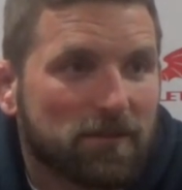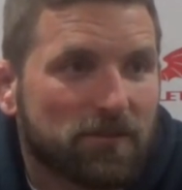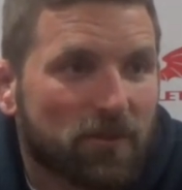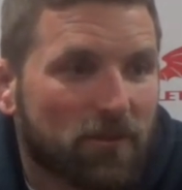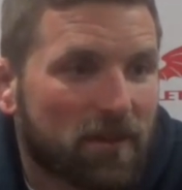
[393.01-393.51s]

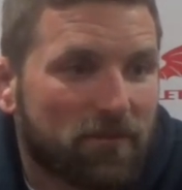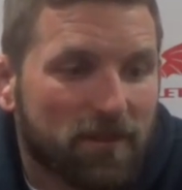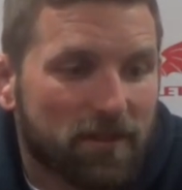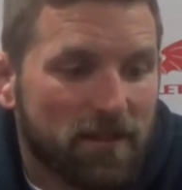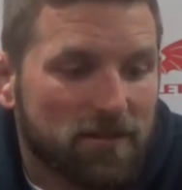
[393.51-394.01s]
strong
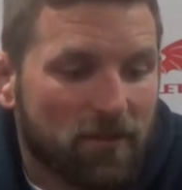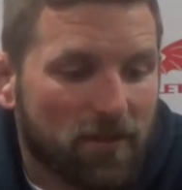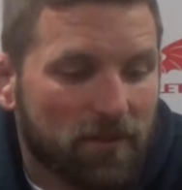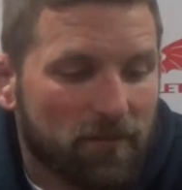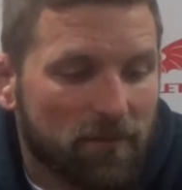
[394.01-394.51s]
referee, and that's not
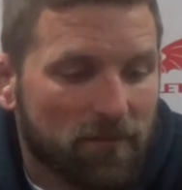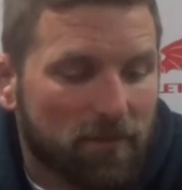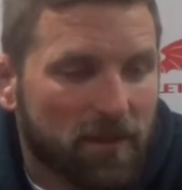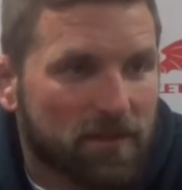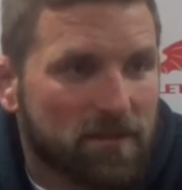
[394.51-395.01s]
going to
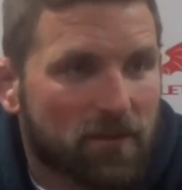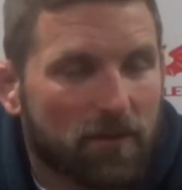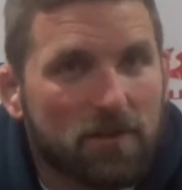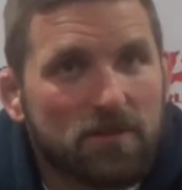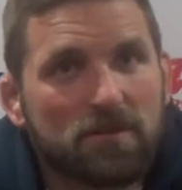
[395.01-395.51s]
be a
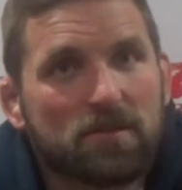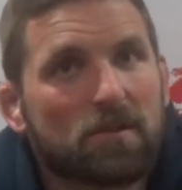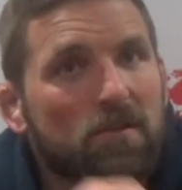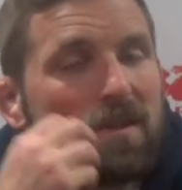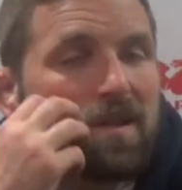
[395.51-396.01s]
consideration.
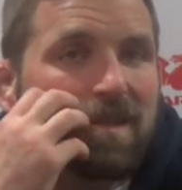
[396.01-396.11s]
So.